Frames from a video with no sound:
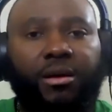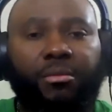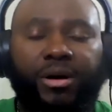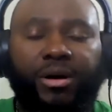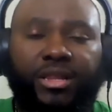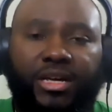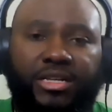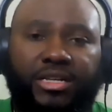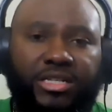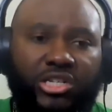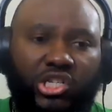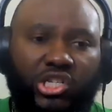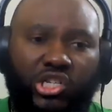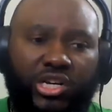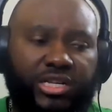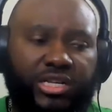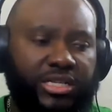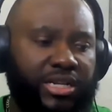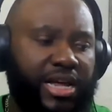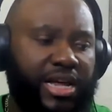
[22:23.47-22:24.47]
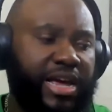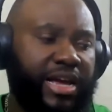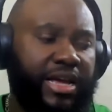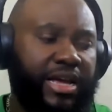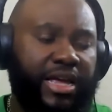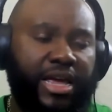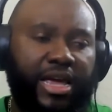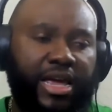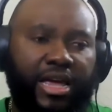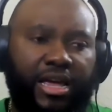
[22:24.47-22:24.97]
But this is just
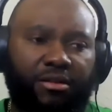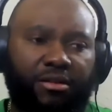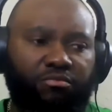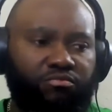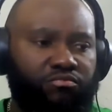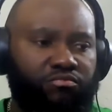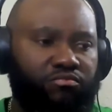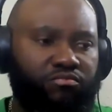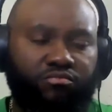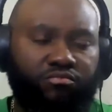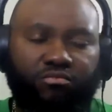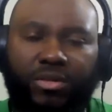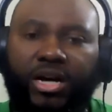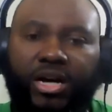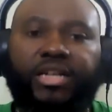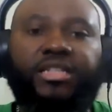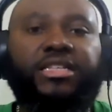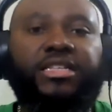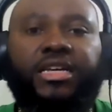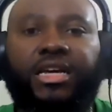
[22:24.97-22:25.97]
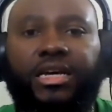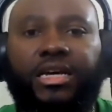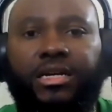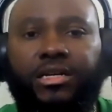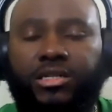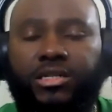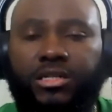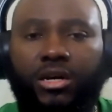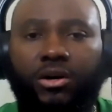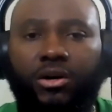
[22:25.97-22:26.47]
like a a
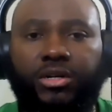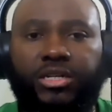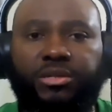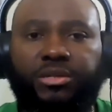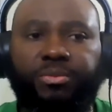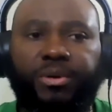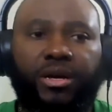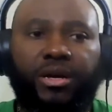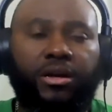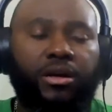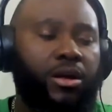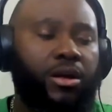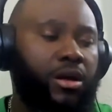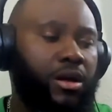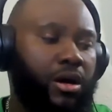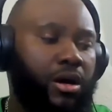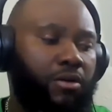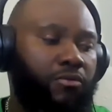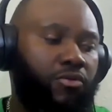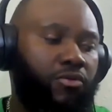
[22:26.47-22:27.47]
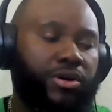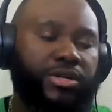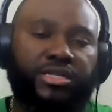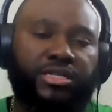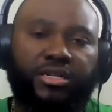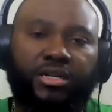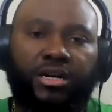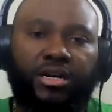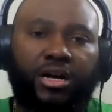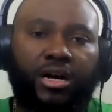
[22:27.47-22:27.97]
tease, so to speak of
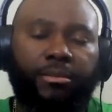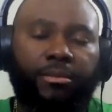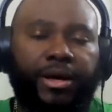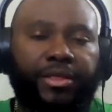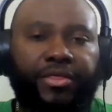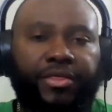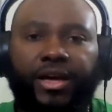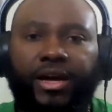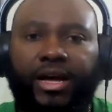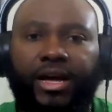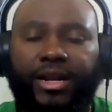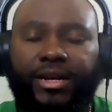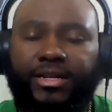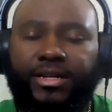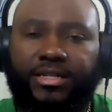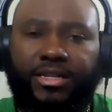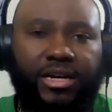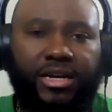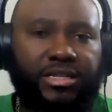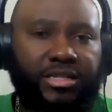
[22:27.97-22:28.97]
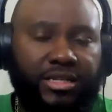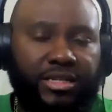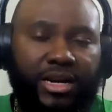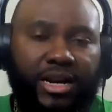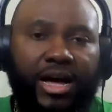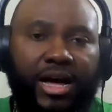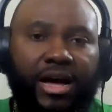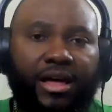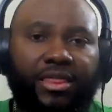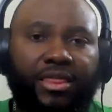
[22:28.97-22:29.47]
what's to come. I think I discussed a
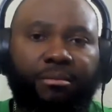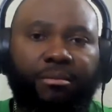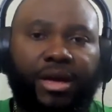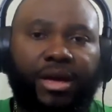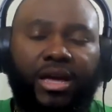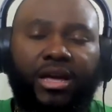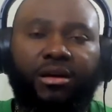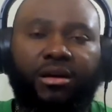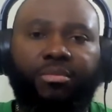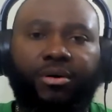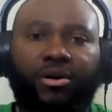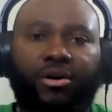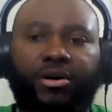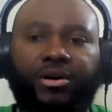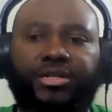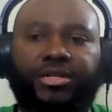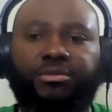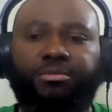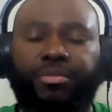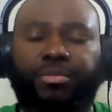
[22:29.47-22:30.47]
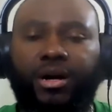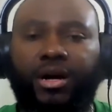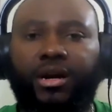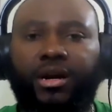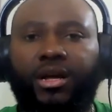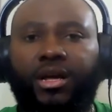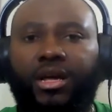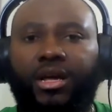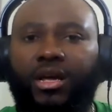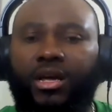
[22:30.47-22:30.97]
lot of the main parts,
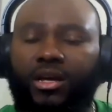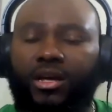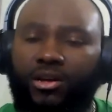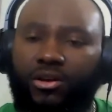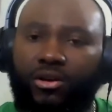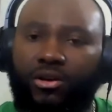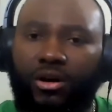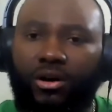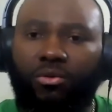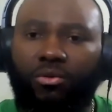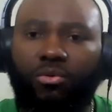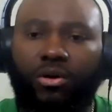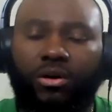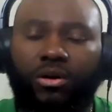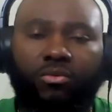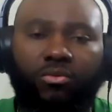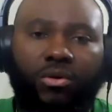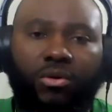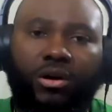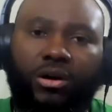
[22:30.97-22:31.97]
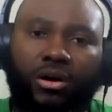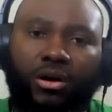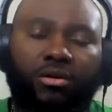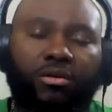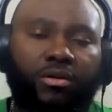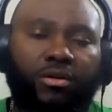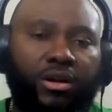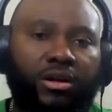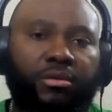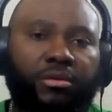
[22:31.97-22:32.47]
but you know, we'll we'll
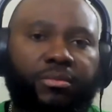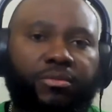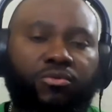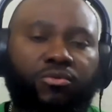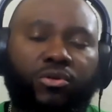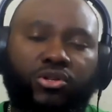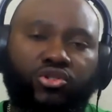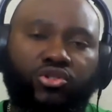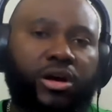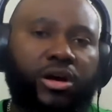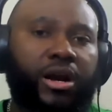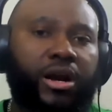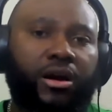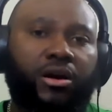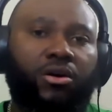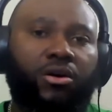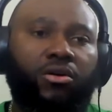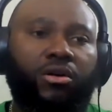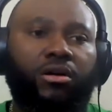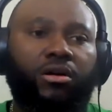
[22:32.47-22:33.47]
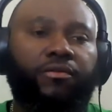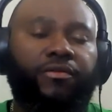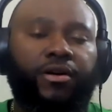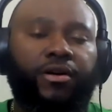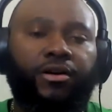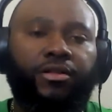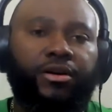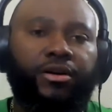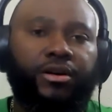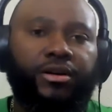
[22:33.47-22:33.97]
go a little, we'll try to go a little
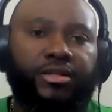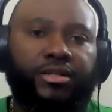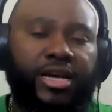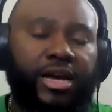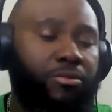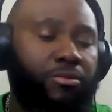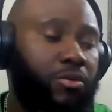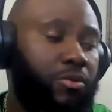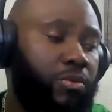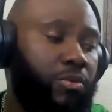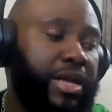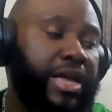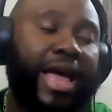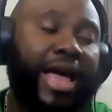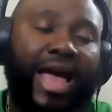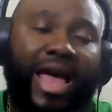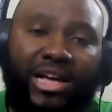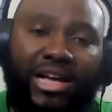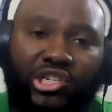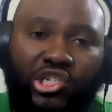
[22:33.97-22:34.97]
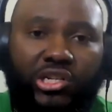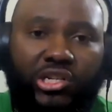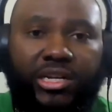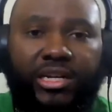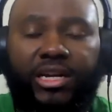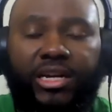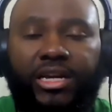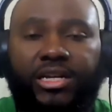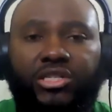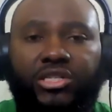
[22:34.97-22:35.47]
further in depth when we
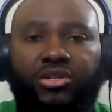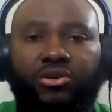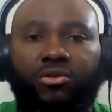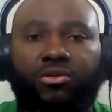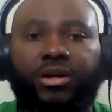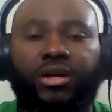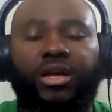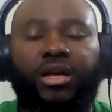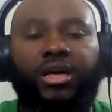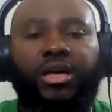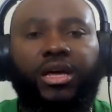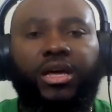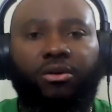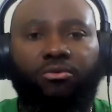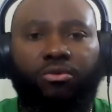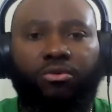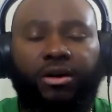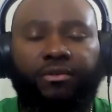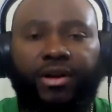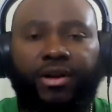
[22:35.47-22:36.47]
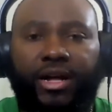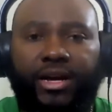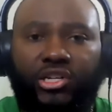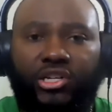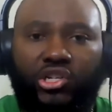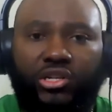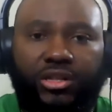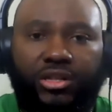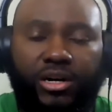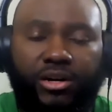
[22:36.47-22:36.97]
actually get to it in
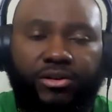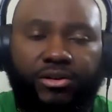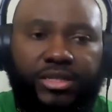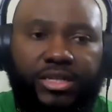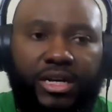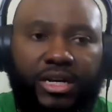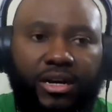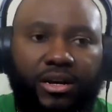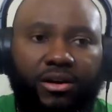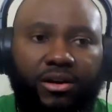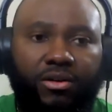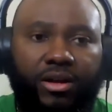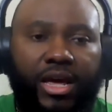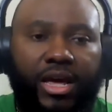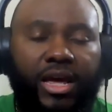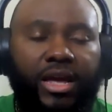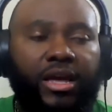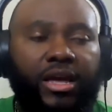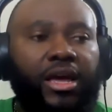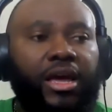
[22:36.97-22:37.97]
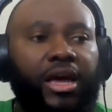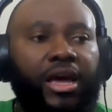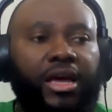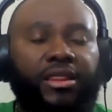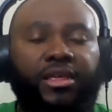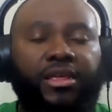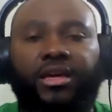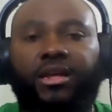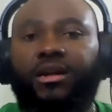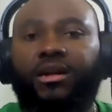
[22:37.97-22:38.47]
Revelation 13. Okay.
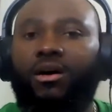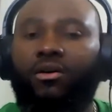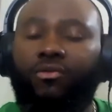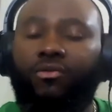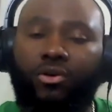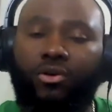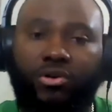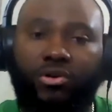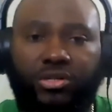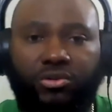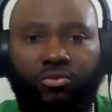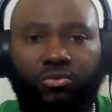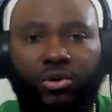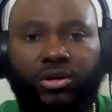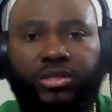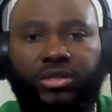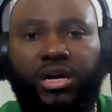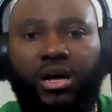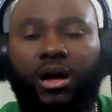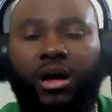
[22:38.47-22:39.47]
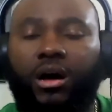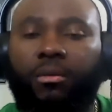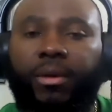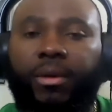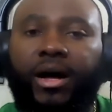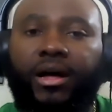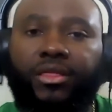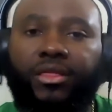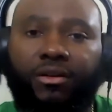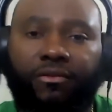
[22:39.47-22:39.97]
And then of course we'll talk
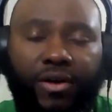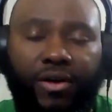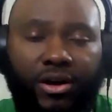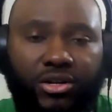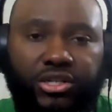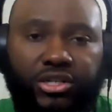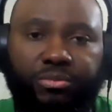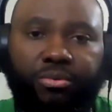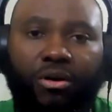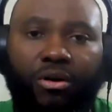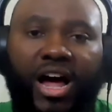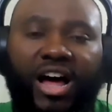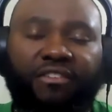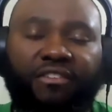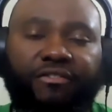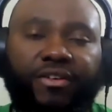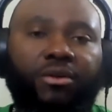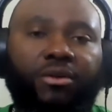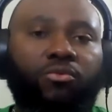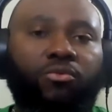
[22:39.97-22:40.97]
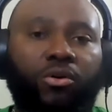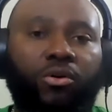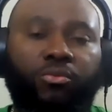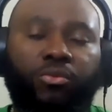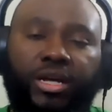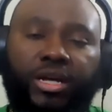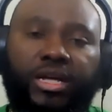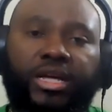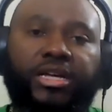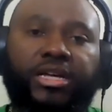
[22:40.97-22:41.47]
about the false prophet when
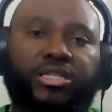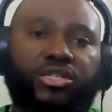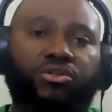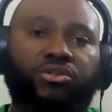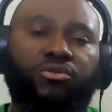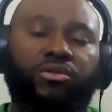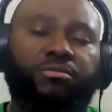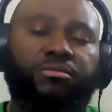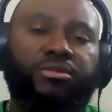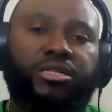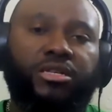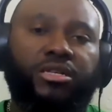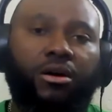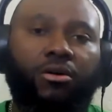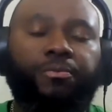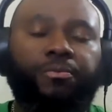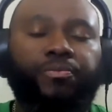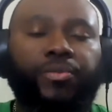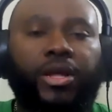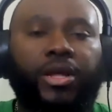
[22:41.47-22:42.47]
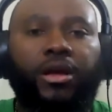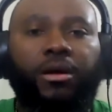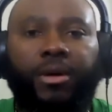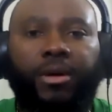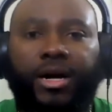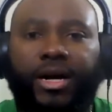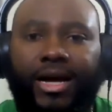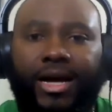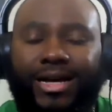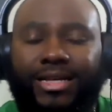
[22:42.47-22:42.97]
we get to him. So
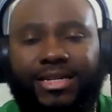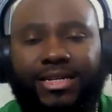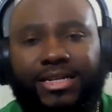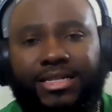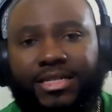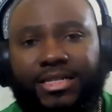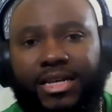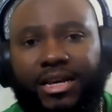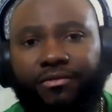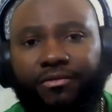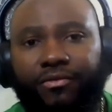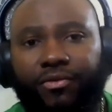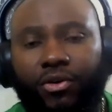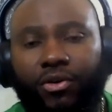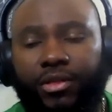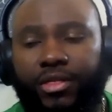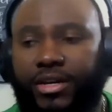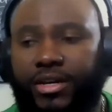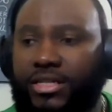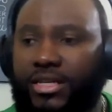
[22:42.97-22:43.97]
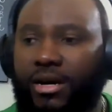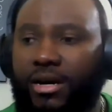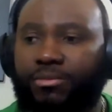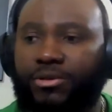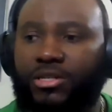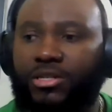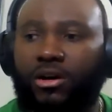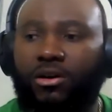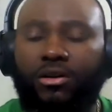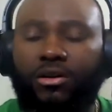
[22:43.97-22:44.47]
uh, guys, that's it for this
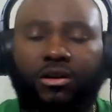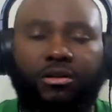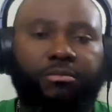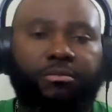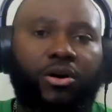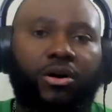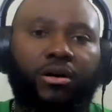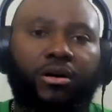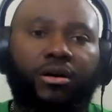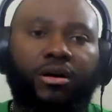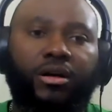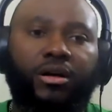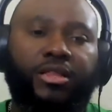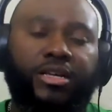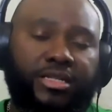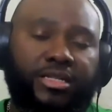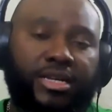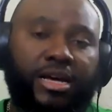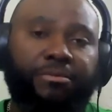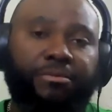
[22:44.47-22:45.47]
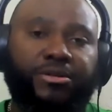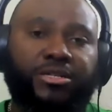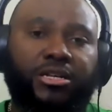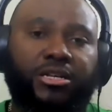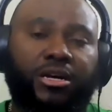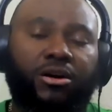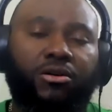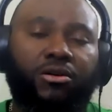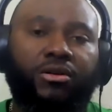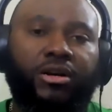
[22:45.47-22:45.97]
episode of Mark, uh, this
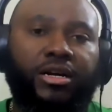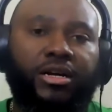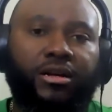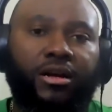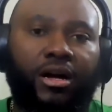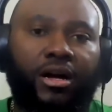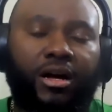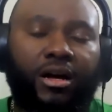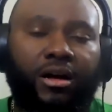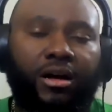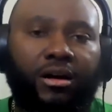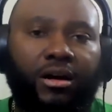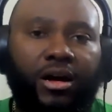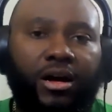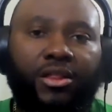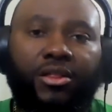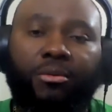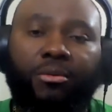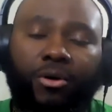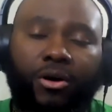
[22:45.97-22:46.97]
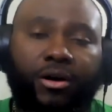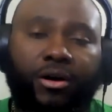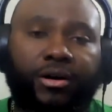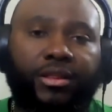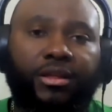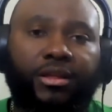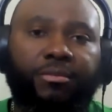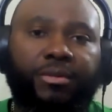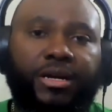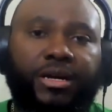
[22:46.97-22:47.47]
episode uh, of the Mark
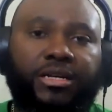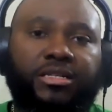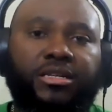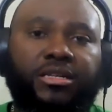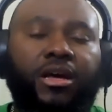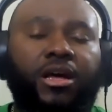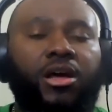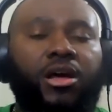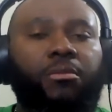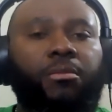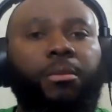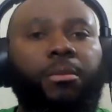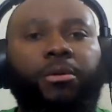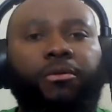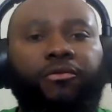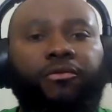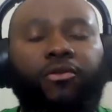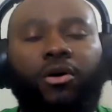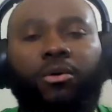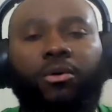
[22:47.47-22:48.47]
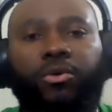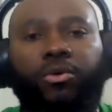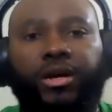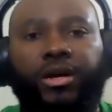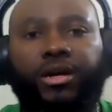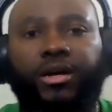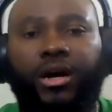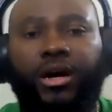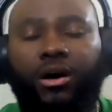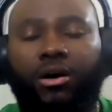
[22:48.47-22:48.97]
of the Beast. But before
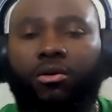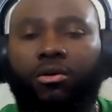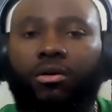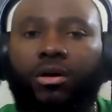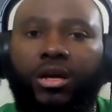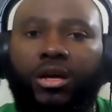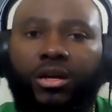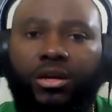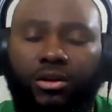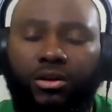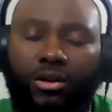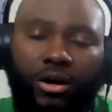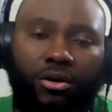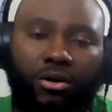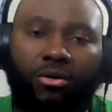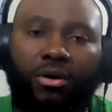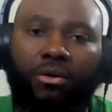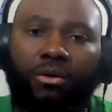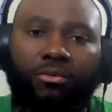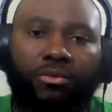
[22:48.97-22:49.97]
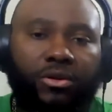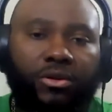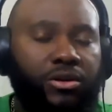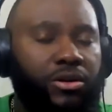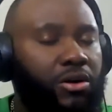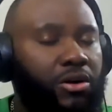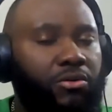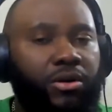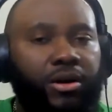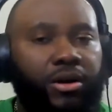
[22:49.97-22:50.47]
we go, you know, um, you
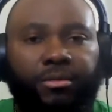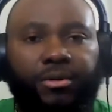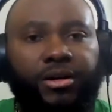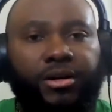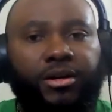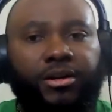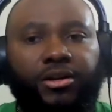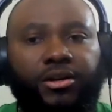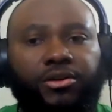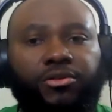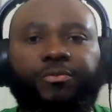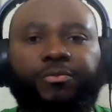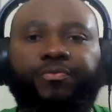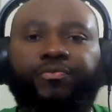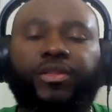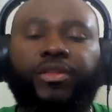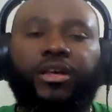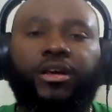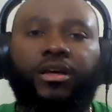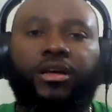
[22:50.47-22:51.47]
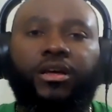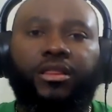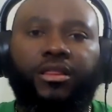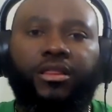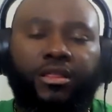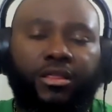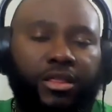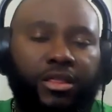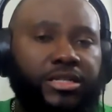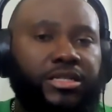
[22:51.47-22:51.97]
know what I'm gonna do
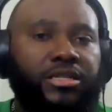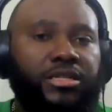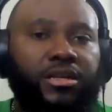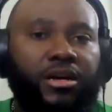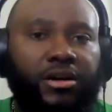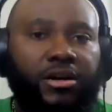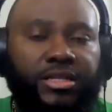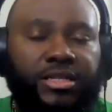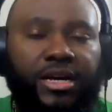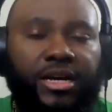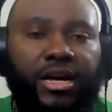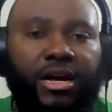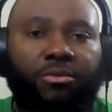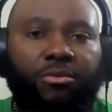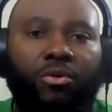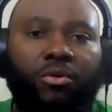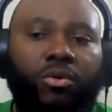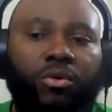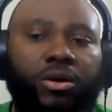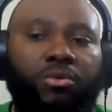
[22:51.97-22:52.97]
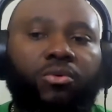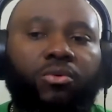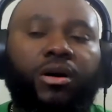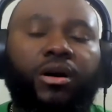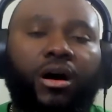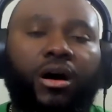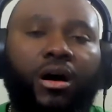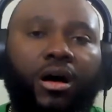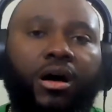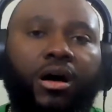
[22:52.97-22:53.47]
this is our time when we
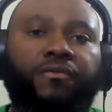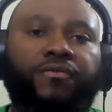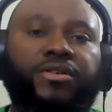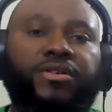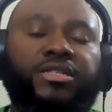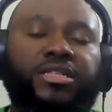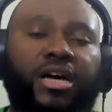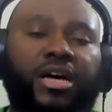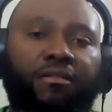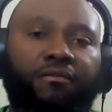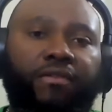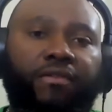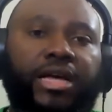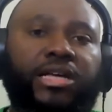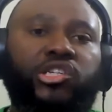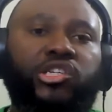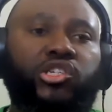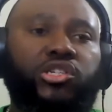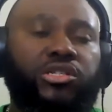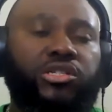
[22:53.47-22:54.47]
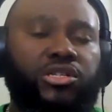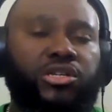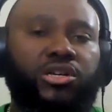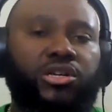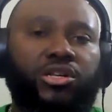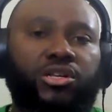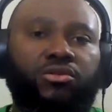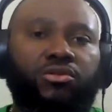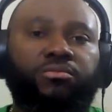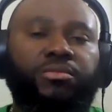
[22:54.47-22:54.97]
want to offer salvation to
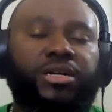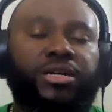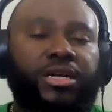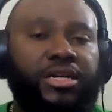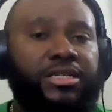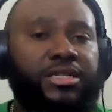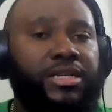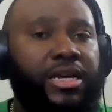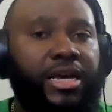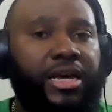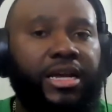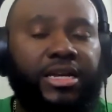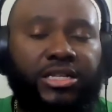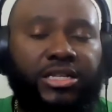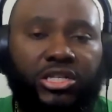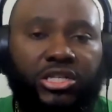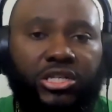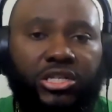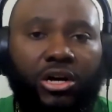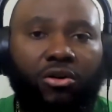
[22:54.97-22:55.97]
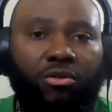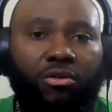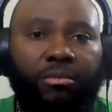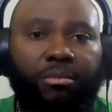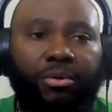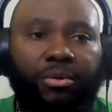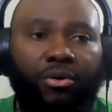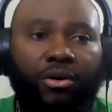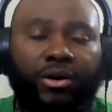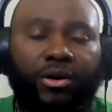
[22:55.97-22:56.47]
you because it is so
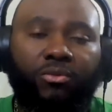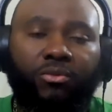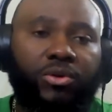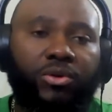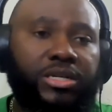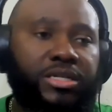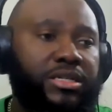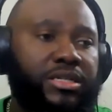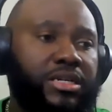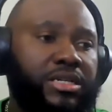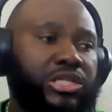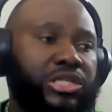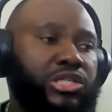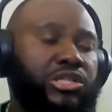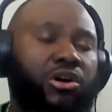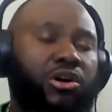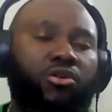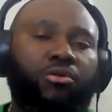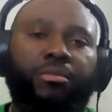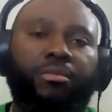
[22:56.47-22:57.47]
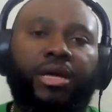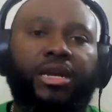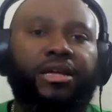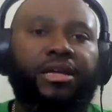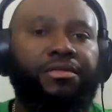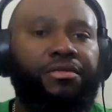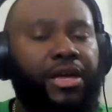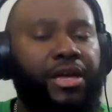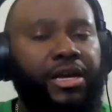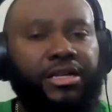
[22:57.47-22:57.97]
important. We see so
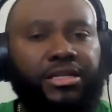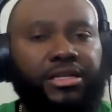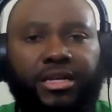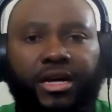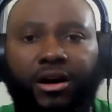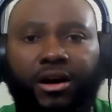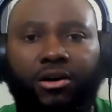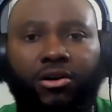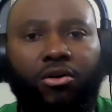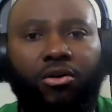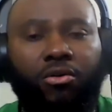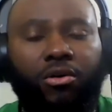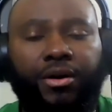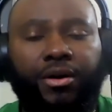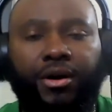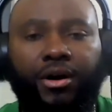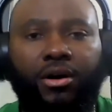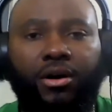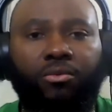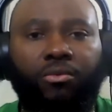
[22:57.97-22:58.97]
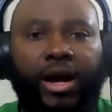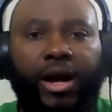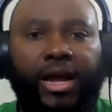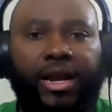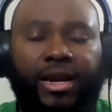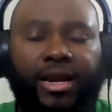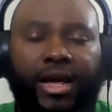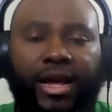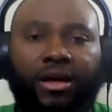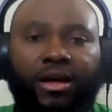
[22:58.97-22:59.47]
many things that are going on
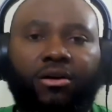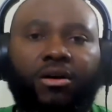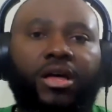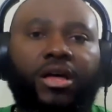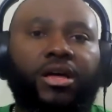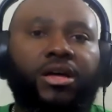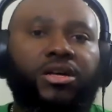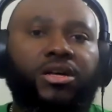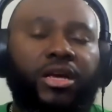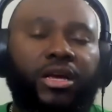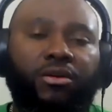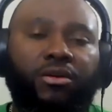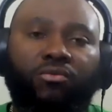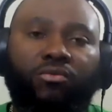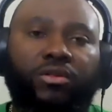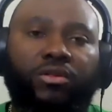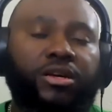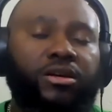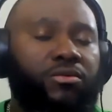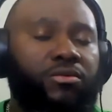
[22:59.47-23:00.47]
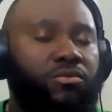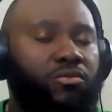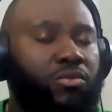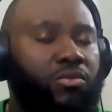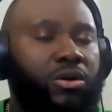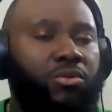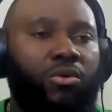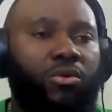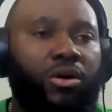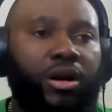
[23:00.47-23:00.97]
right now, and
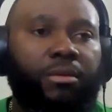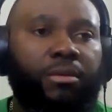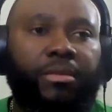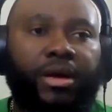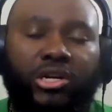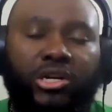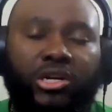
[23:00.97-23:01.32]
we want to